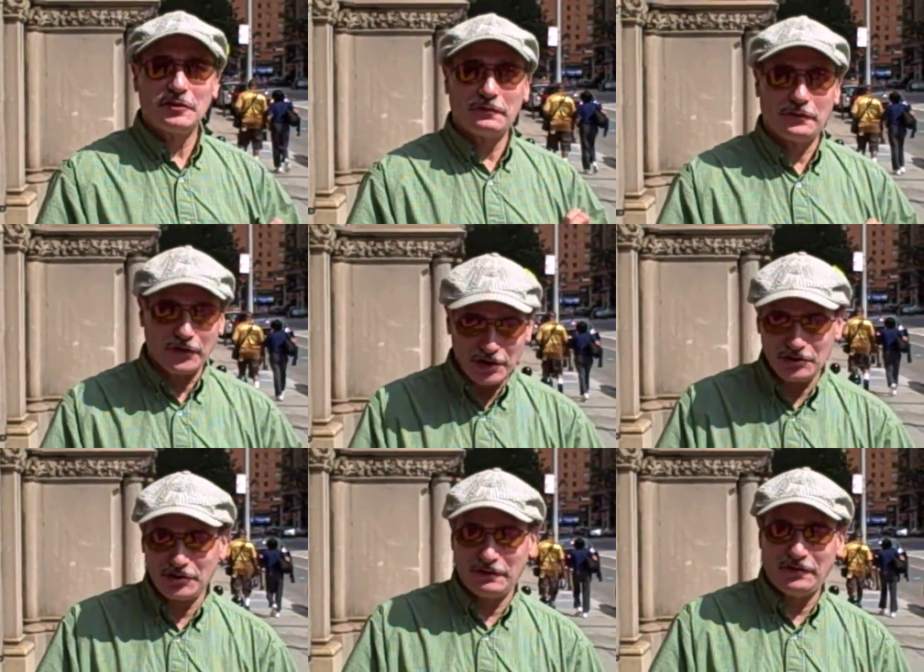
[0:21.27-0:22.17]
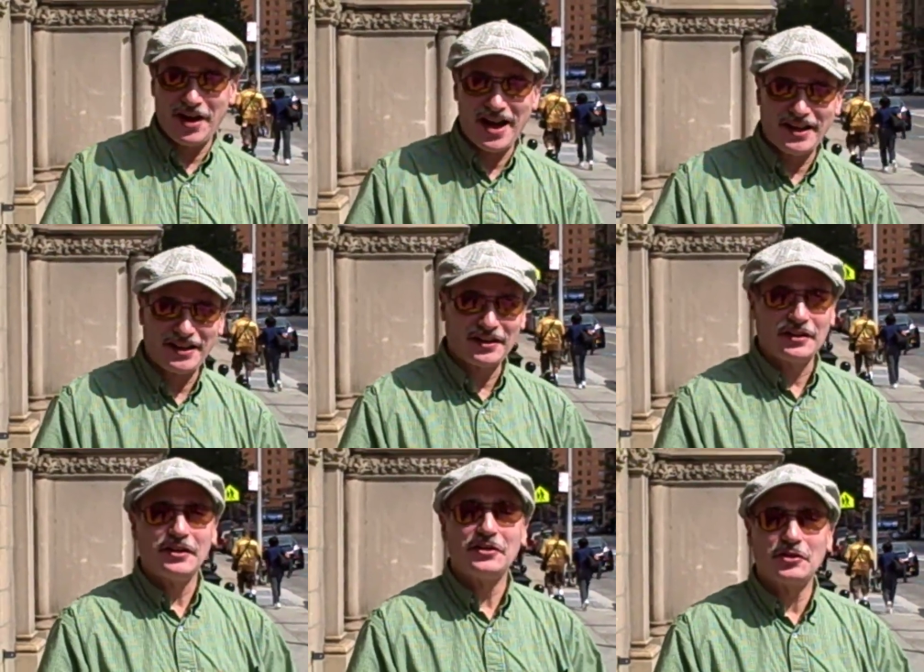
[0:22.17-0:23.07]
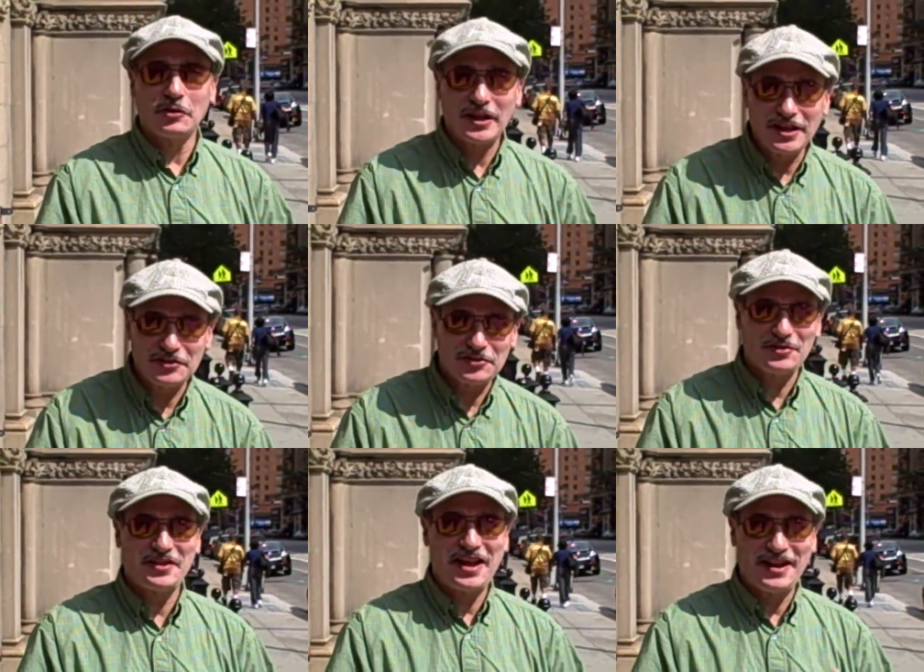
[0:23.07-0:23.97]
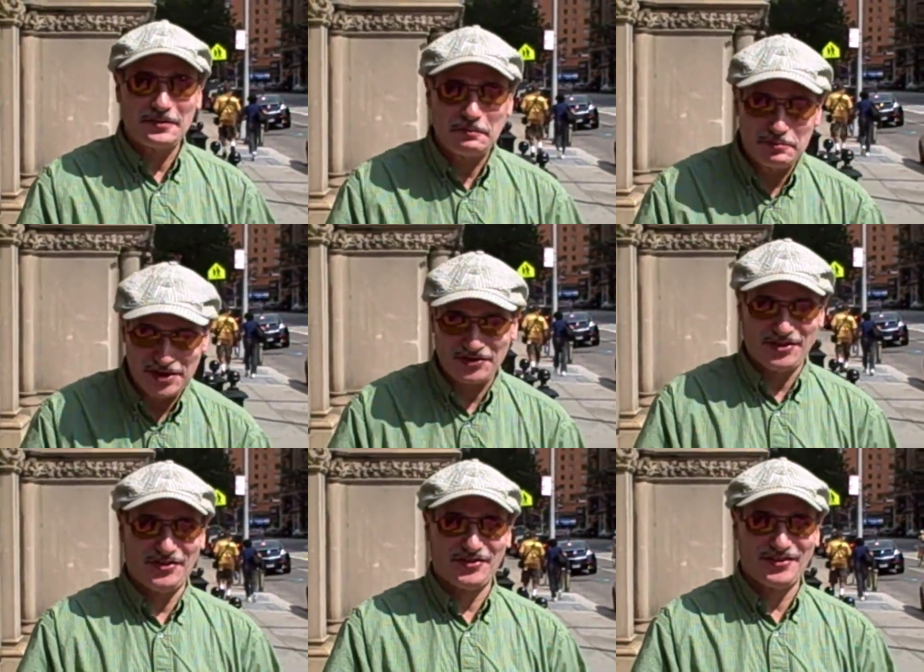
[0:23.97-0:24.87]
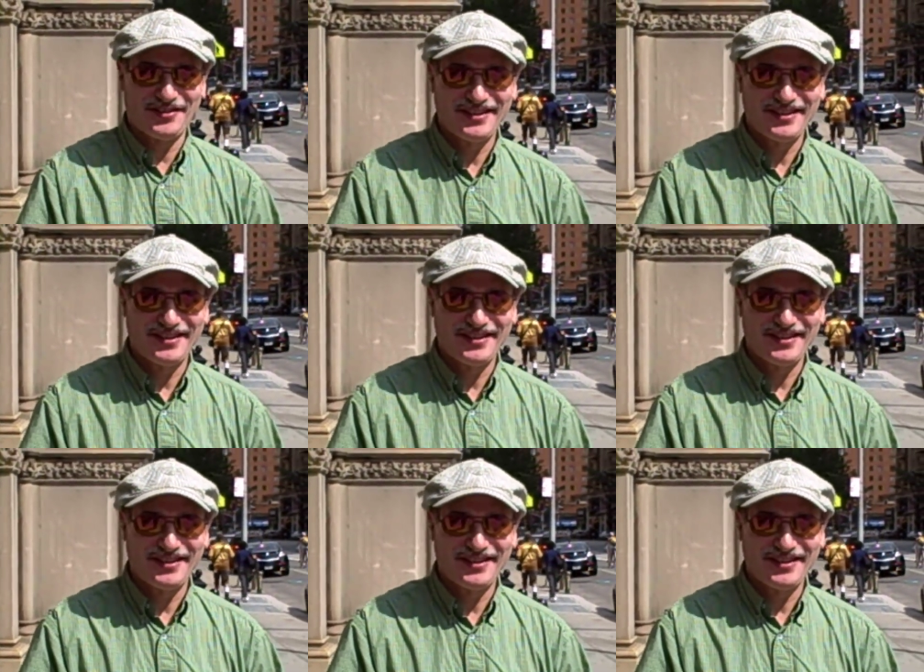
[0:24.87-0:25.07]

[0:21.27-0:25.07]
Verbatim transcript: diversifying your internet business.